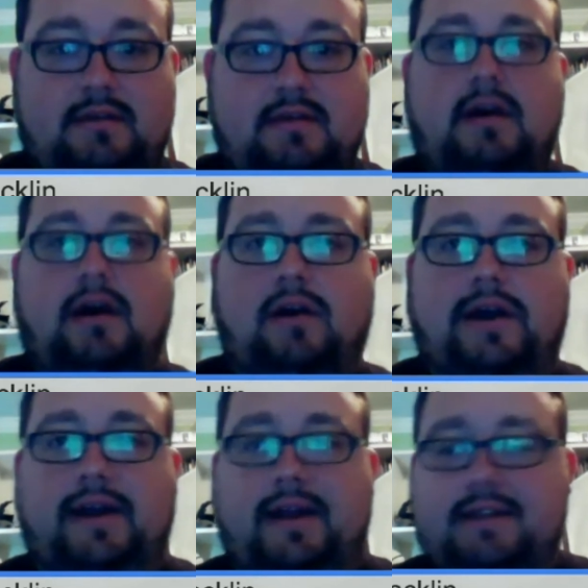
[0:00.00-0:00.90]
All
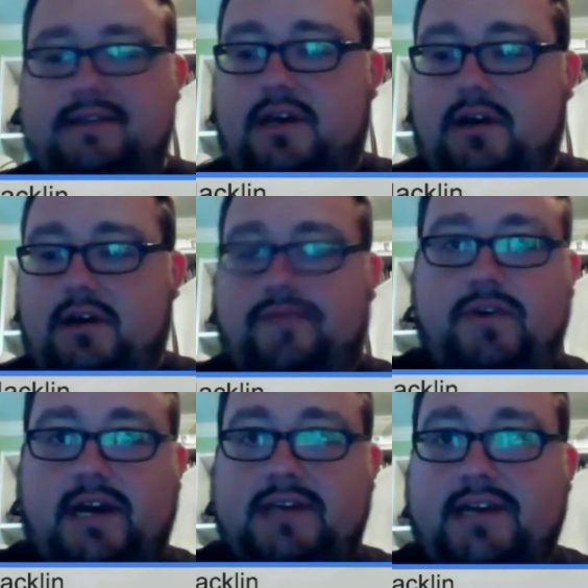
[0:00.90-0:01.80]
right, and so if you
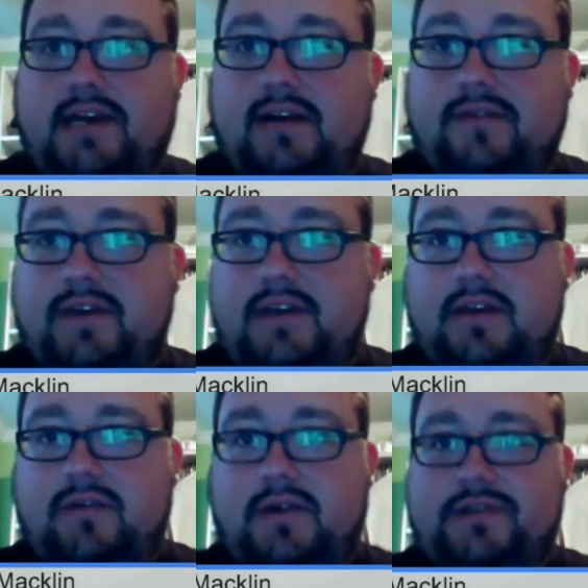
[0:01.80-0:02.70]
guys have
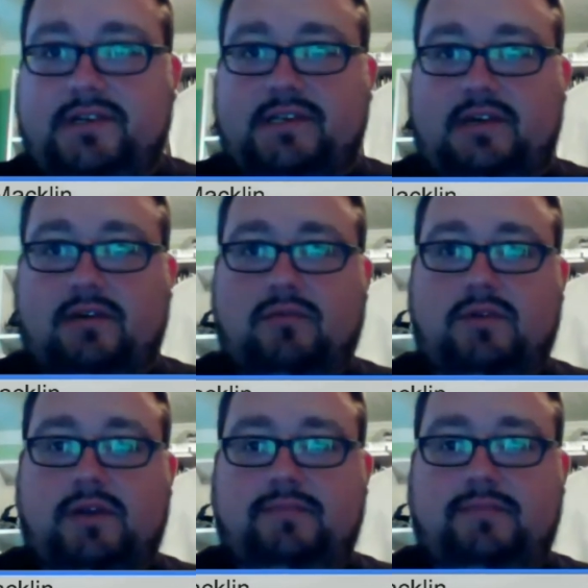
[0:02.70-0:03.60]
any questions, I will
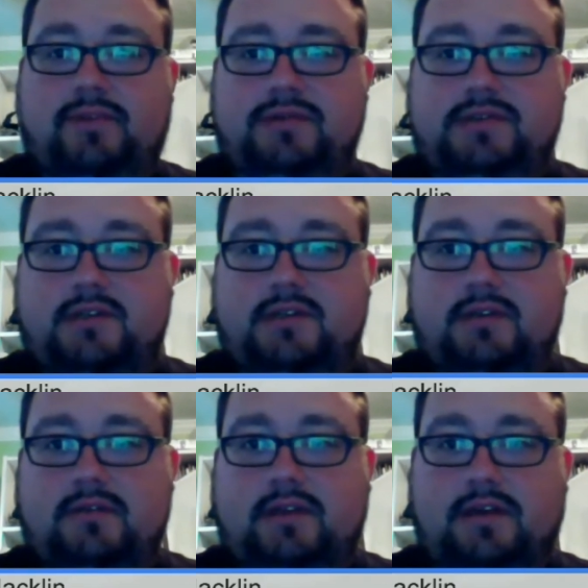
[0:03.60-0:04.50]
repost the
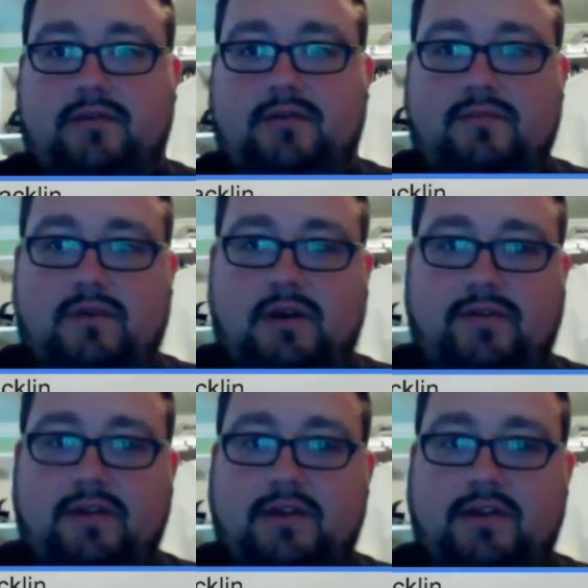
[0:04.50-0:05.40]
link where
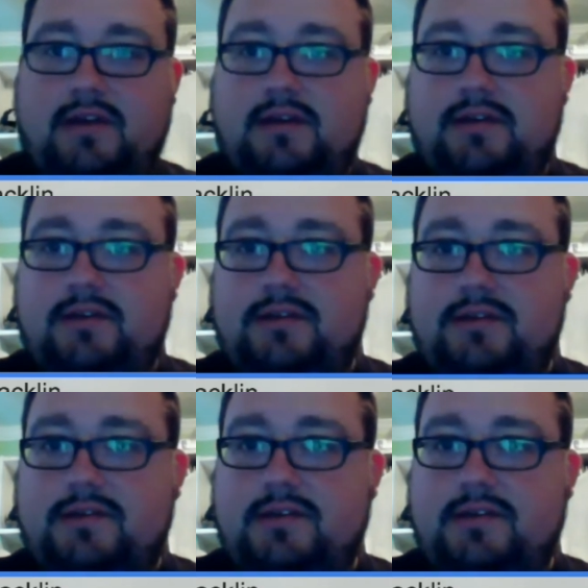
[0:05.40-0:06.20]
the link is.